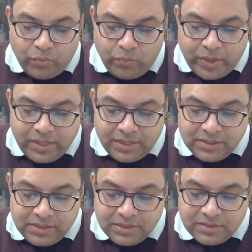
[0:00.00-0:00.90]
when they
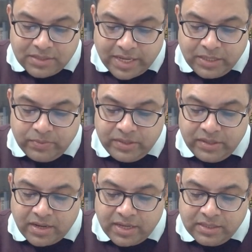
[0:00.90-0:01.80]
see a sight with
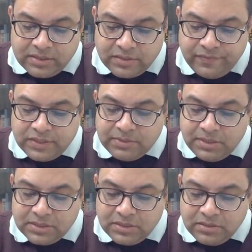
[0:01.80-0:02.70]
their eyes, if it's
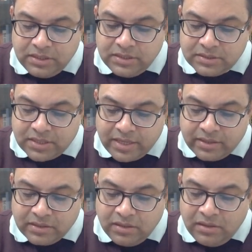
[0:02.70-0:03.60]
pleasant, they desire
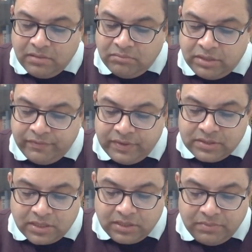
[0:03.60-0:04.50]
it. But if
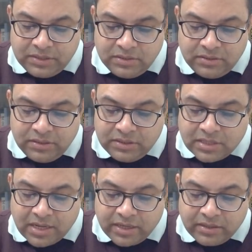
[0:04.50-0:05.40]
it's unpleasant, they
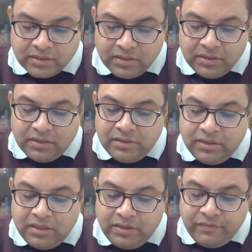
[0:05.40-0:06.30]
dislike it.
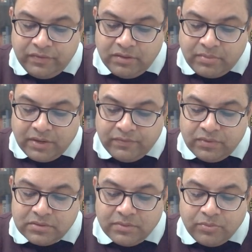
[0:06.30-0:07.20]
They live with the
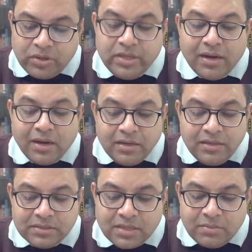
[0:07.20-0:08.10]
mindfulness of the body
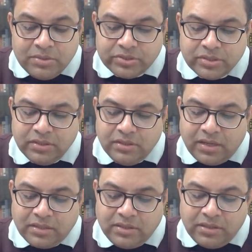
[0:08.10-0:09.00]
unestablished
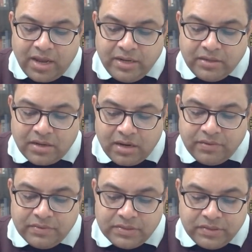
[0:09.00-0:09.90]
and their
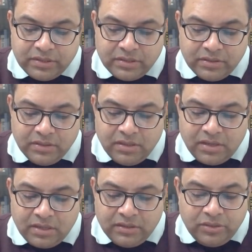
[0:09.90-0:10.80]
heart restricted.
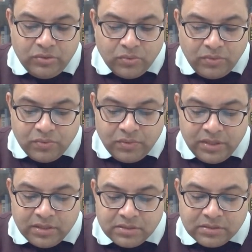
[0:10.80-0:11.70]
And they don't
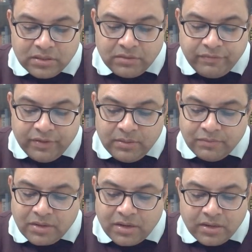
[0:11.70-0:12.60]
truly understand the freedom
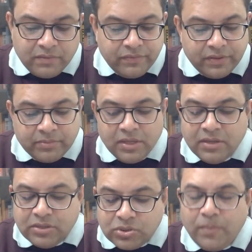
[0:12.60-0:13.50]
of the heart and freedom.
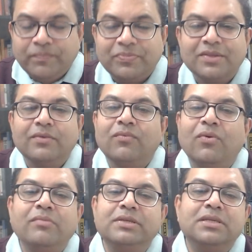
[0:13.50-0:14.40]
So
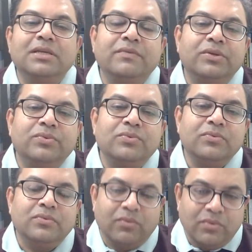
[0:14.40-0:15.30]
what basically we
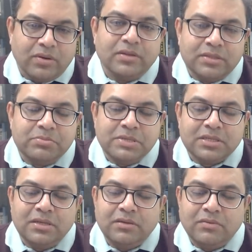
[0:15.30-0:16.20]
do what this
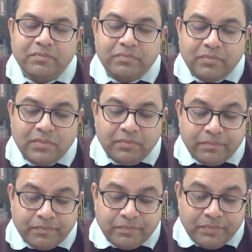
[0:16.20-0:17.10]
basically
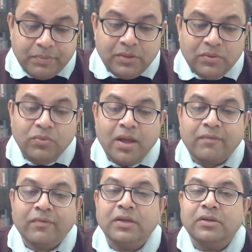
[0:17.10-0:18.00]
people who
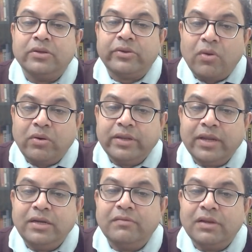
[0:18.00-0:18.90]
have not
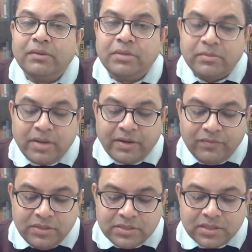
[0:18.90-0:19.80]
yet developed their
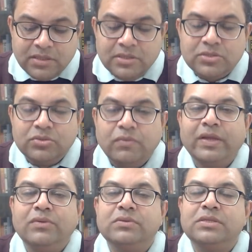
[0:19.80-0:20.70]
mindfulness so
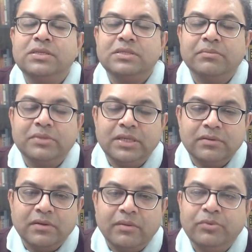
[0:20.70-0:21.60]
when you see
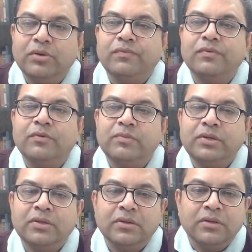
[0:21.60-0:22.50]
something a beautiful
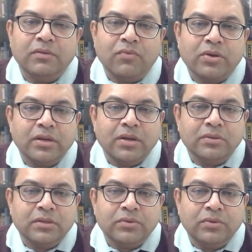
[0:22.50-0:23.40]
woman walking
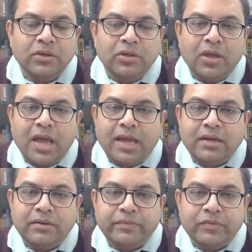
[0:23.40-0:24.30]
down the road
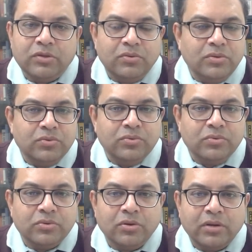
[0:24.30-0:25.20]
and you know
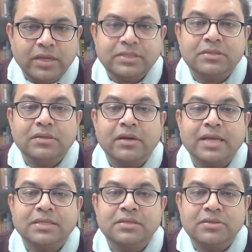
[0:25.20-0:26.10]
you your lust
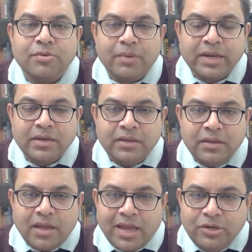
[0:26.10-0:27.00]
arises in your mind
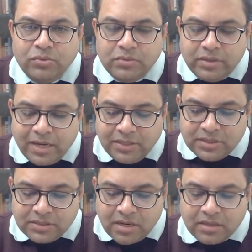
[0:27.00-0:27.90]
and you get
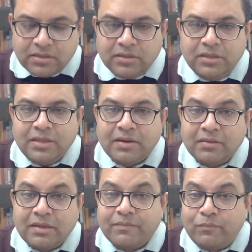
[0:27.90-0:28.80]
stuck in
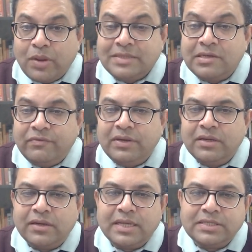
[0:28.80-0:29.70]
that The pleasant
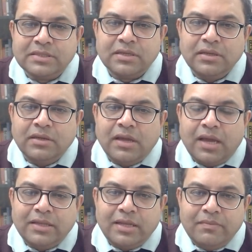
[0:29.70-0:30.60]
feeling arises
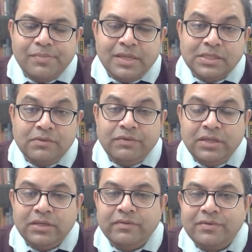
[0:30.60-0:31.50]
and that pleasant
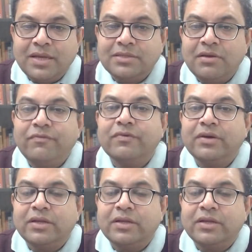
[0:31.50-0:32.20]
feeling gives rise of